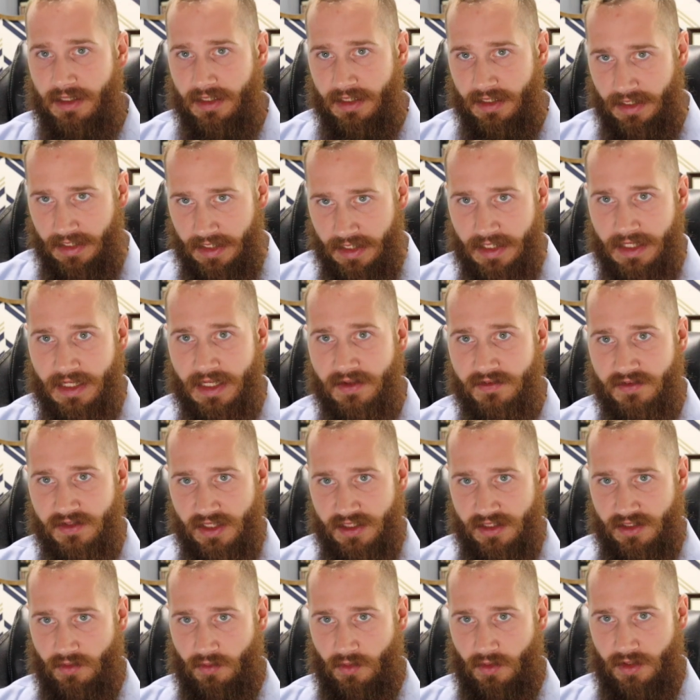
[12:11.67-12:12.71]
He gives
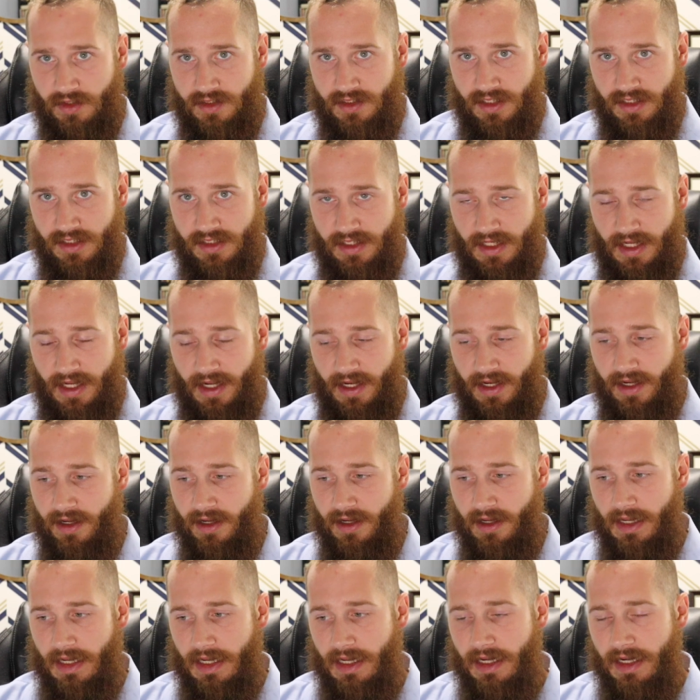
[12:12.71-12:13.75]
us the words to say.
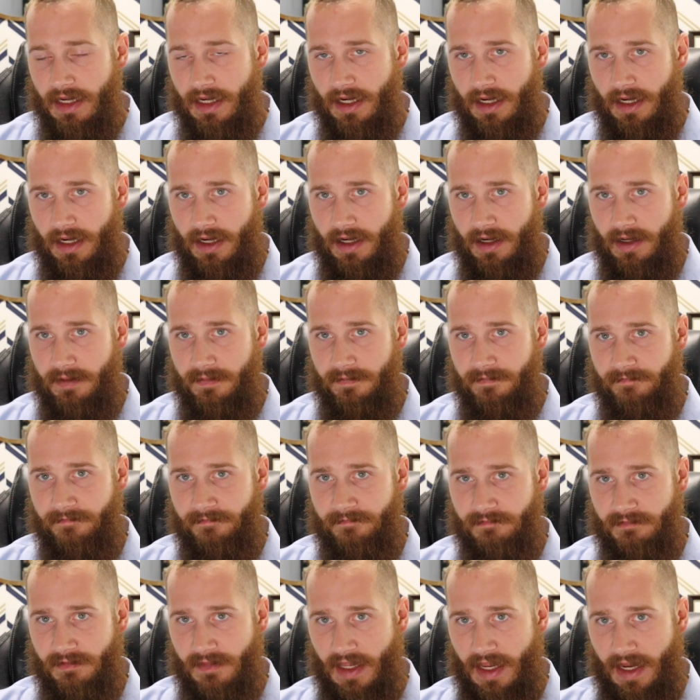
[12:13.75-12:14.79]
Um,
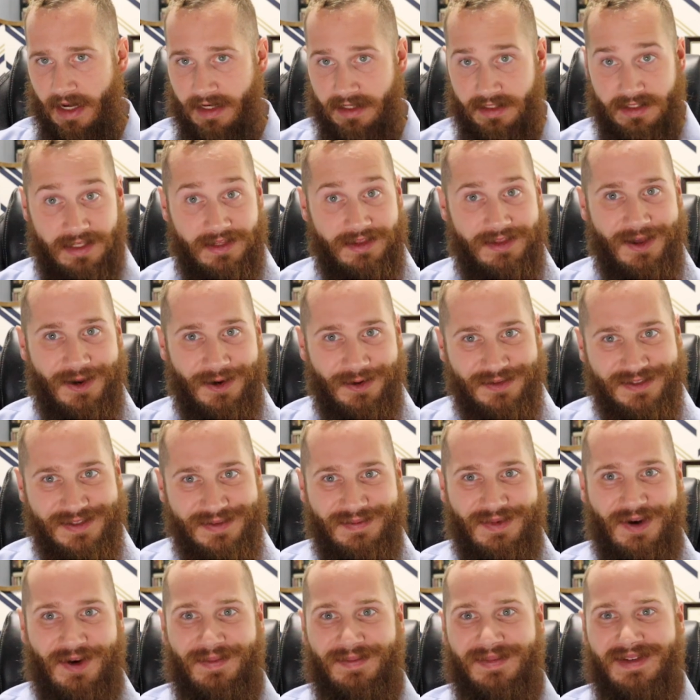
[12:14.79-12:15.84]
and it's in those
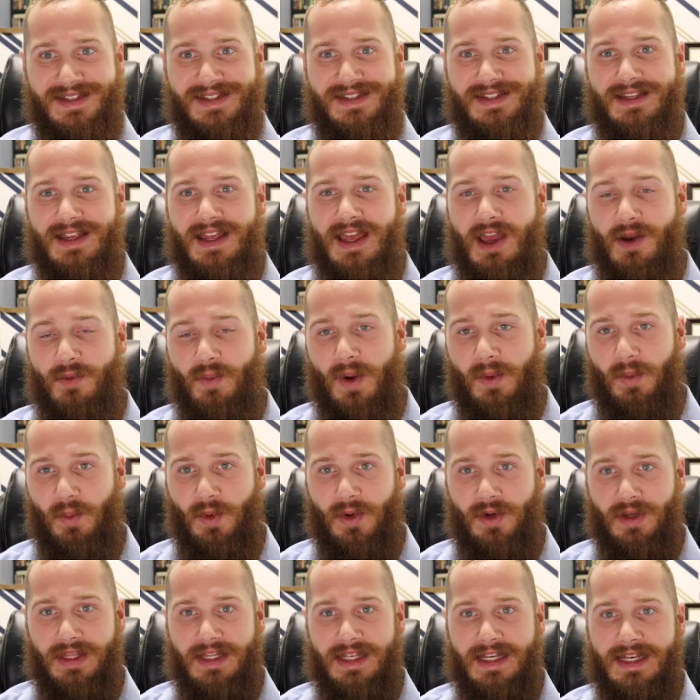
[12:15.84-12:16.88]
moments when
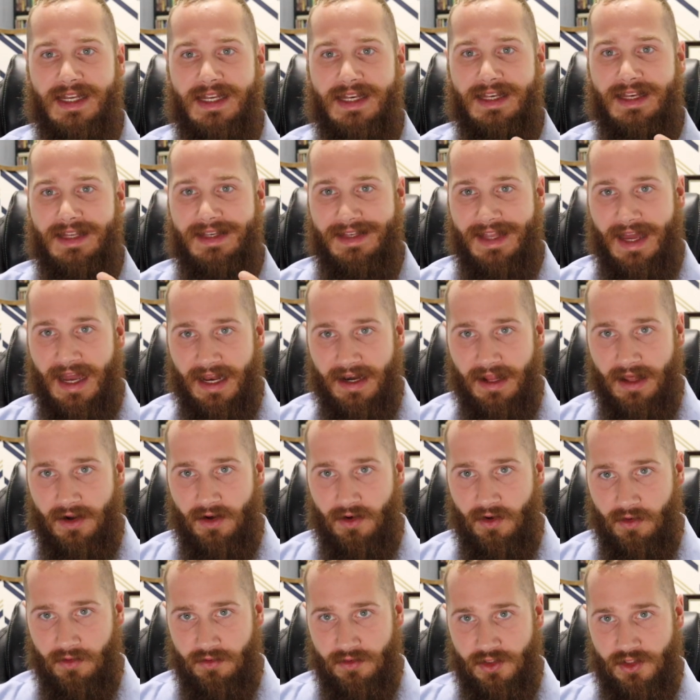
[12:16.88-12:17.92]
we're leaning not on
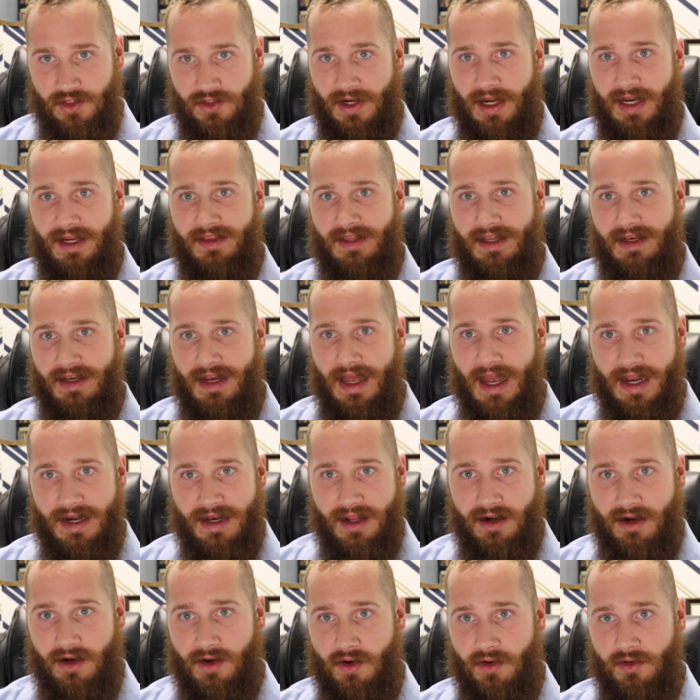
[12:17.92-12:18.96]
our own strength and not
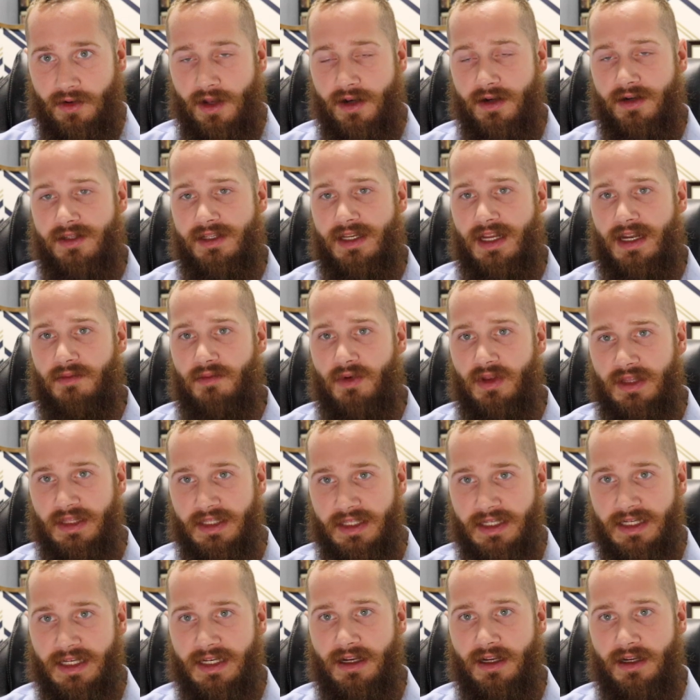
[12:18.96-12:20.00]
on our own understanding, but
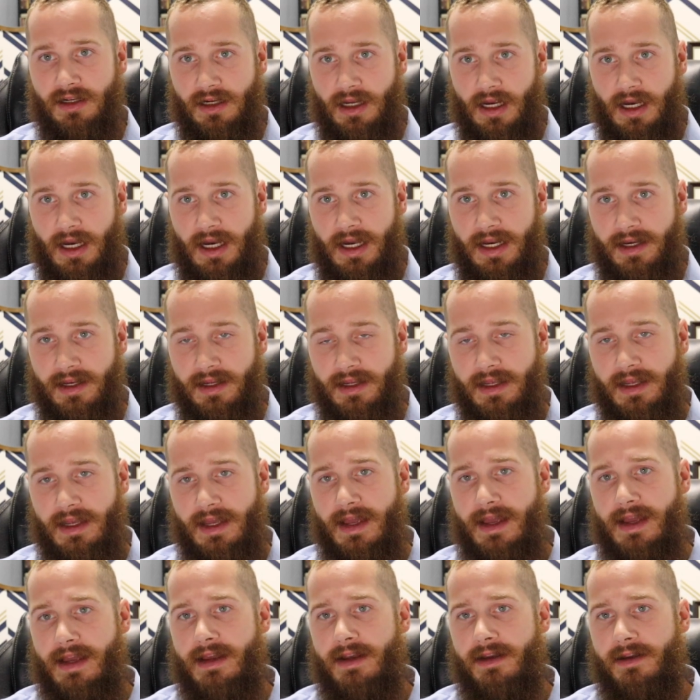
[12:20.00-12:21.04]
leaning on God,
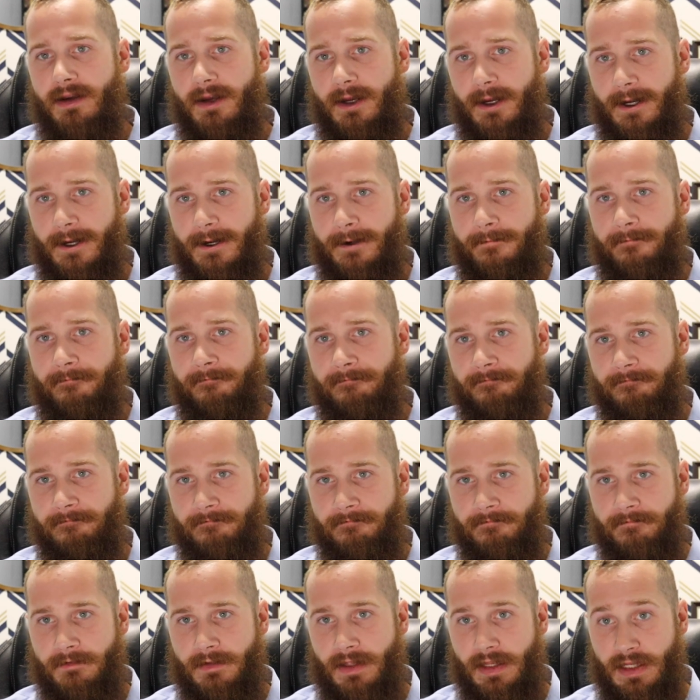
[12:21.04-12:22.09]
um,
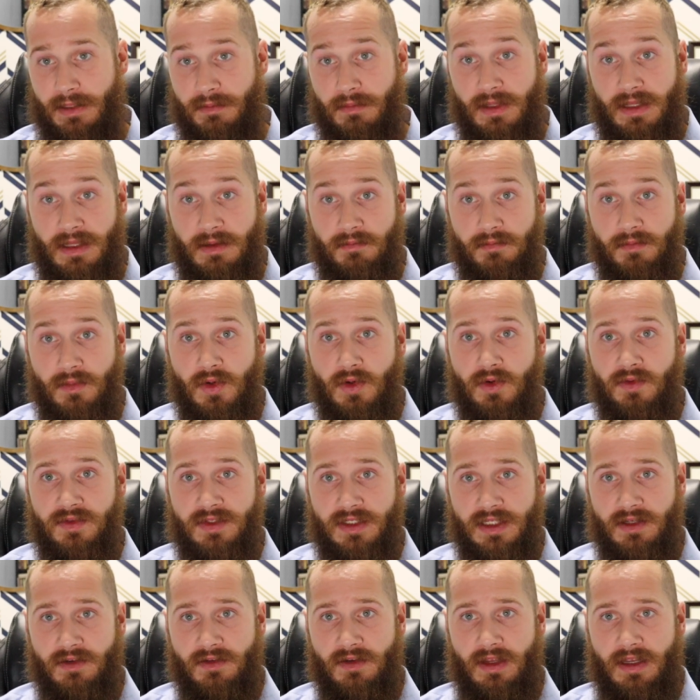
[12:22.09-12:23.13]
that he, he moves
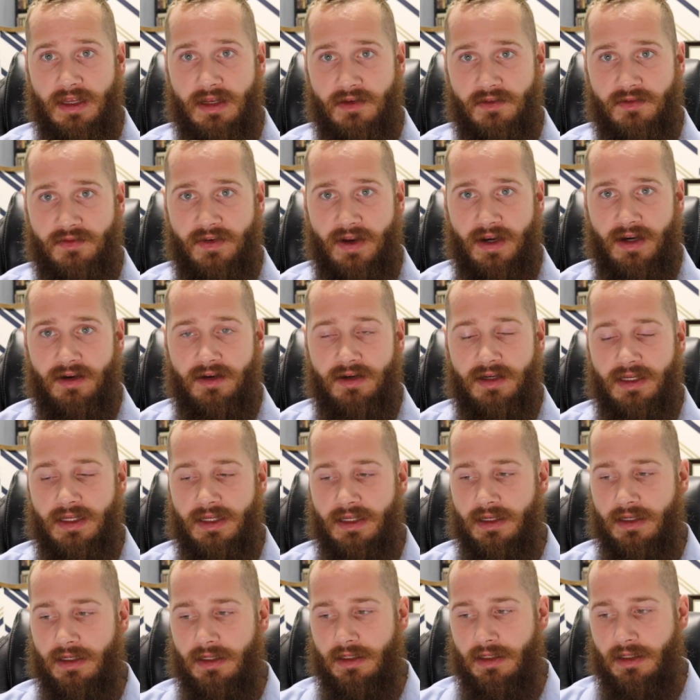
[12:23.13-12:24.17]
in a, in a
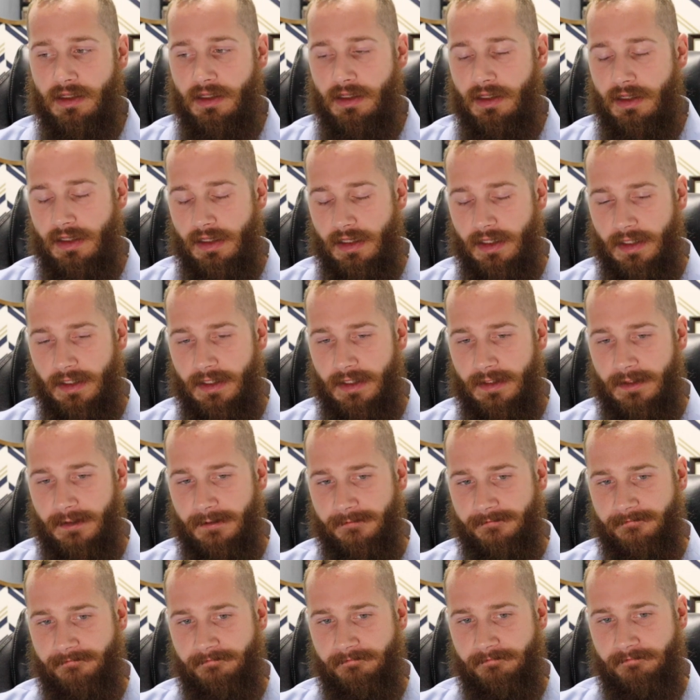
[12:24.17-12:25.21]
very
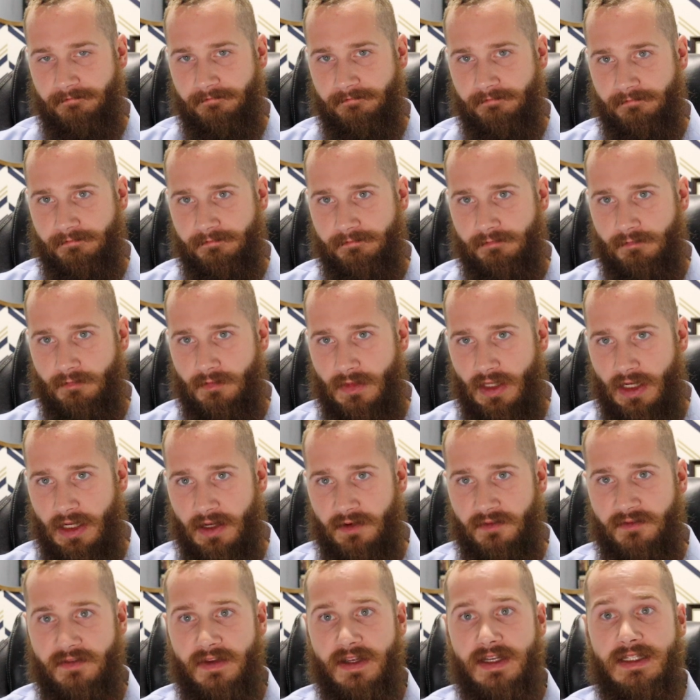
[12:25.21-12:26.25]
um,
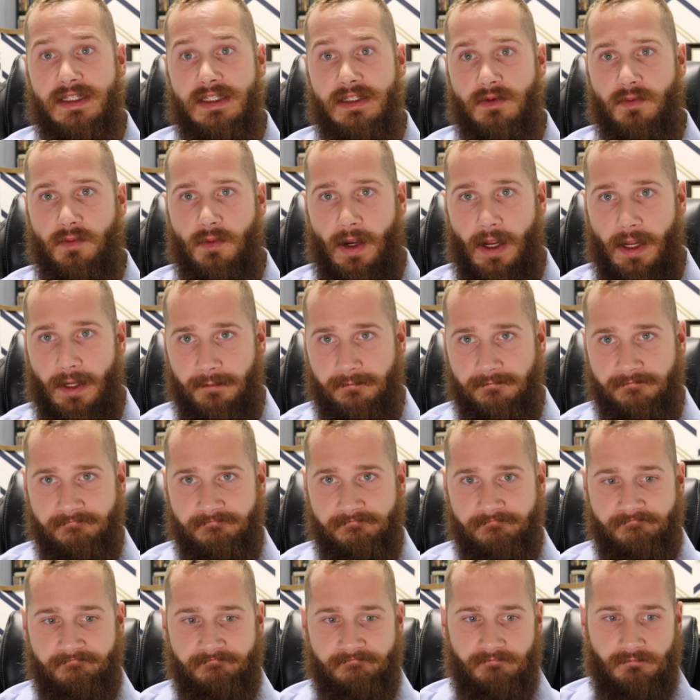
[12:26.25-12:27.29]
convicting way.
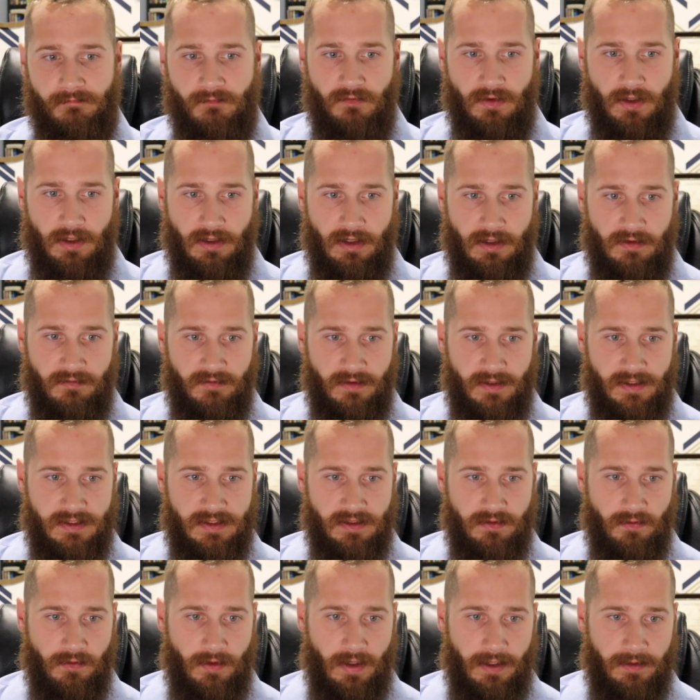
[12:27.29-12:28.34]
Very
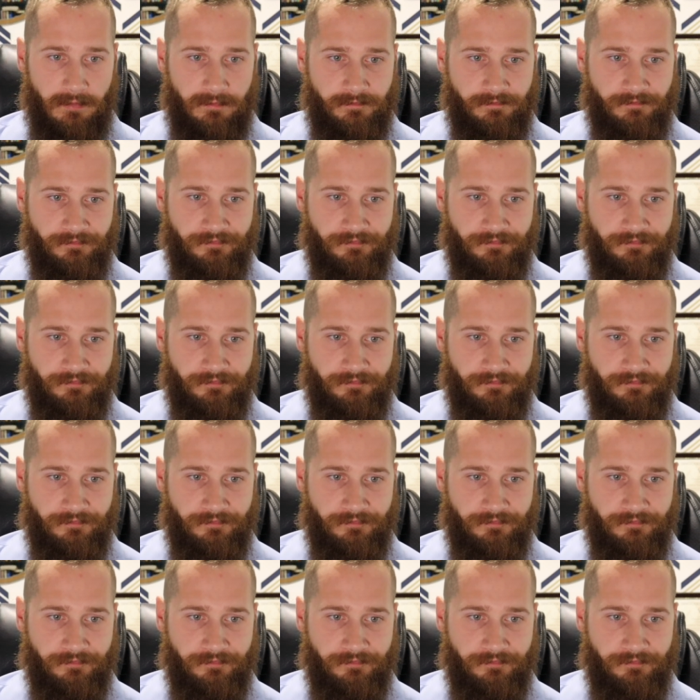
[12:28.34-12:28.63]
convicting way.